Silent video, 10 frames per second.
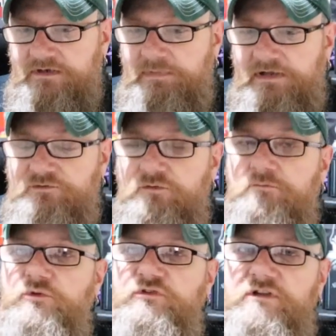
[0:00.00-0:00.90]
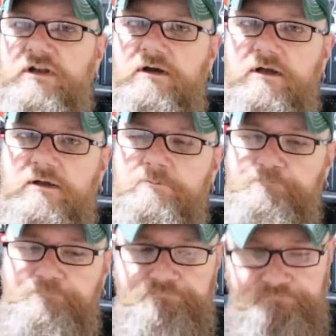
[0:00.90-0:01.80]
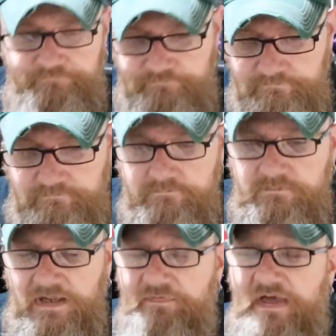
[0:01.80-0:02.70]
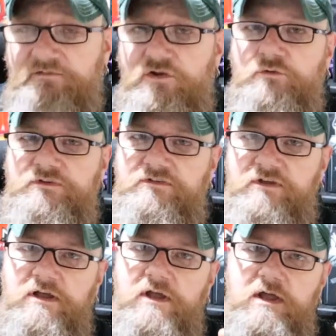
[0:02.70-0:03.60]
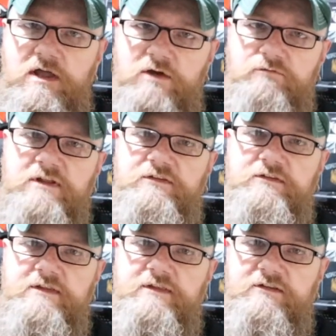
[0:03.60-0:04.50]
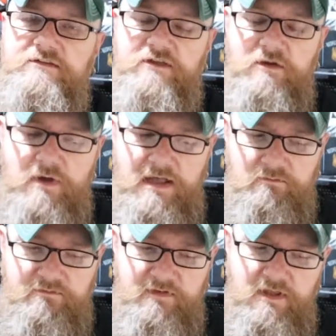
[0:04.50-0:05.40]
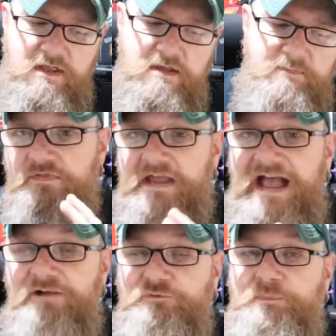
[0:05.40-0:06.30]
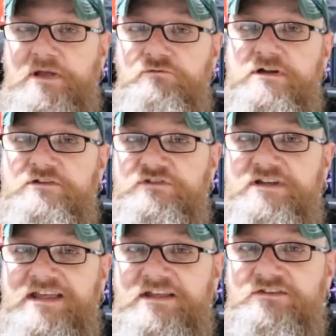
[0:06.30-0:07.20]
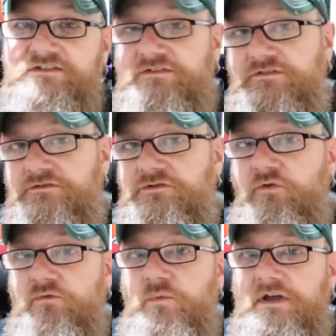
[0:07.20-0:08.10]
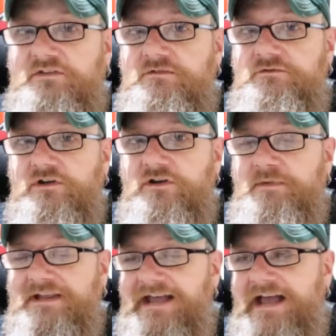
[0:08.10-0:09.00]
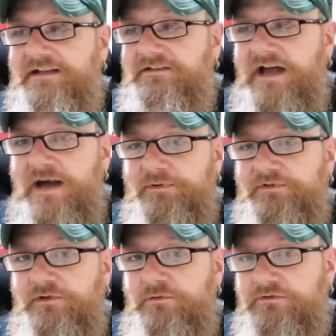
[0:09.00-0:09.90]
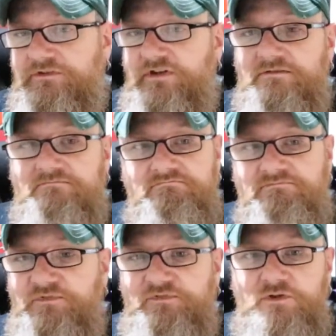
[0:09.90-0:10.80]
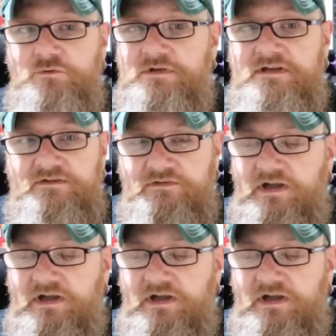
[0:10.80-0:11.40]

in a place called Munsterlager. And that, of course, is a region that does sell Alt. The Alt beer region is northwest of Germany. And up until a certain few years